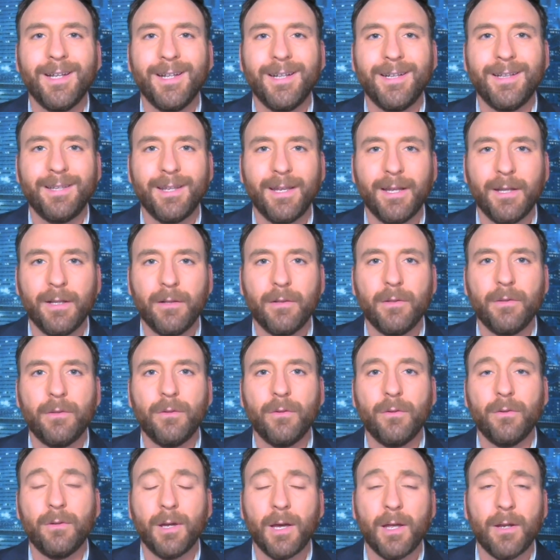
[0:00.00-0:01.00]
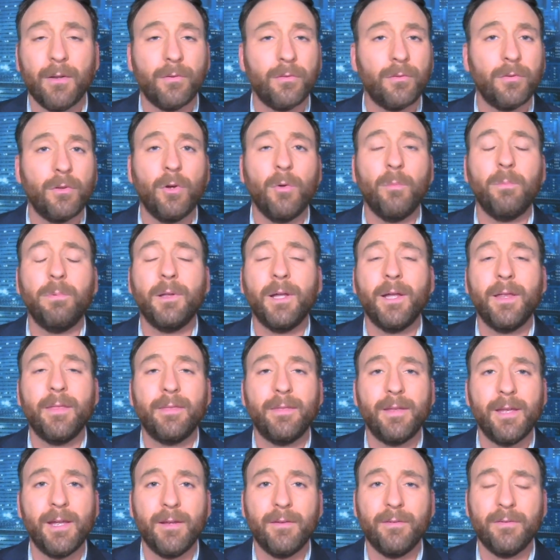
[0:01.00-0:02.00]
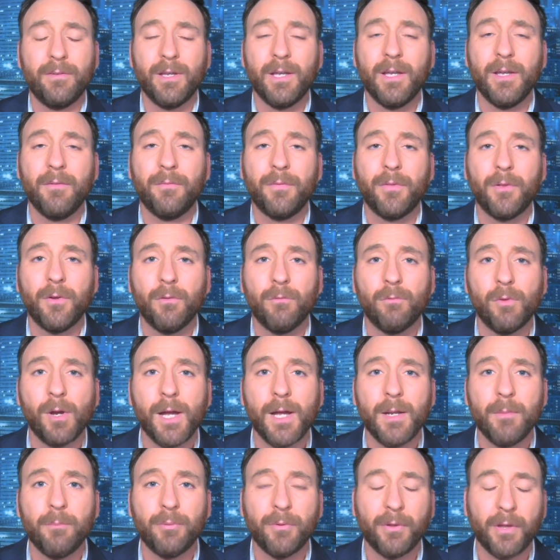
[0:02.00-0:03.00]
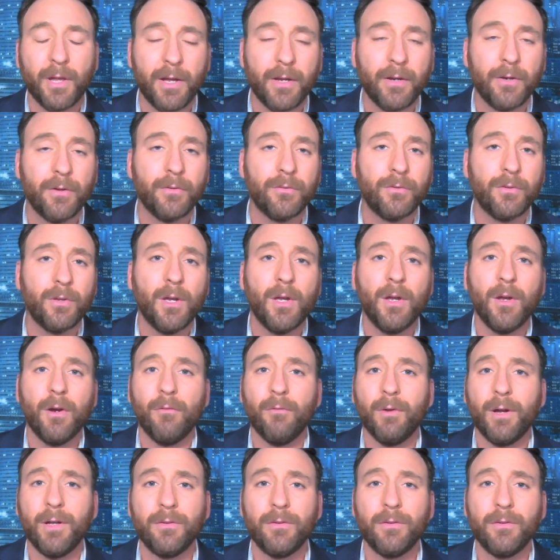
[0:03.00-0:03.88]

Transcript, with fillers: content to kind of slow play things if the right players,